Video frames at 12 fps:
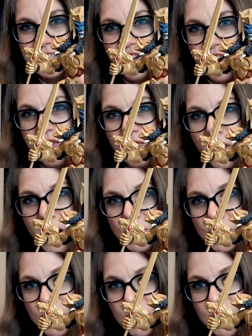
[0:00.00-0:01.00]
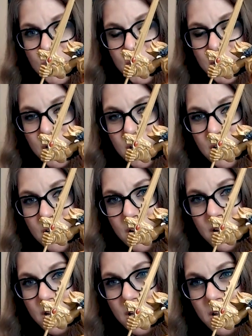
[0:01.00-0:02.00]
aren't fragile.
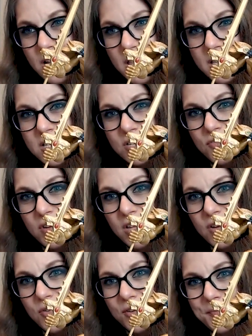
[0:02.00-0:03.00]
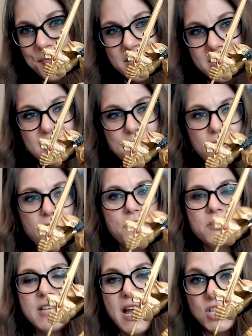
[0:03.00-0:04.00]
This is really cool. This is a beautiful
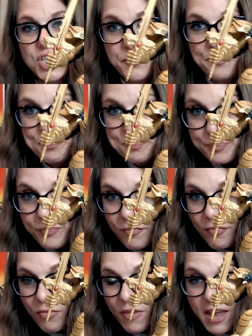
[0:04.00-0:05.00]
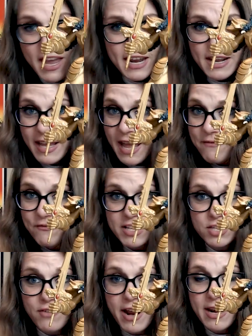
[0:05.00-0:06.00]
statue. And again,
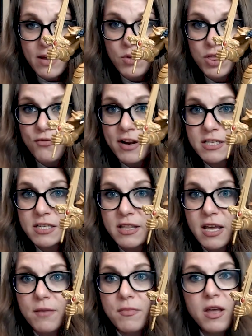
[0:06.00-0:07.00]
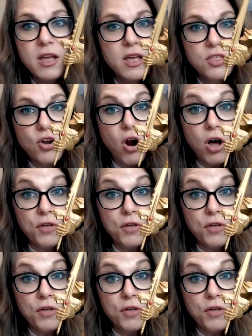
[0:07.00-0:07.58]
fits right in with the rest of them. They're all the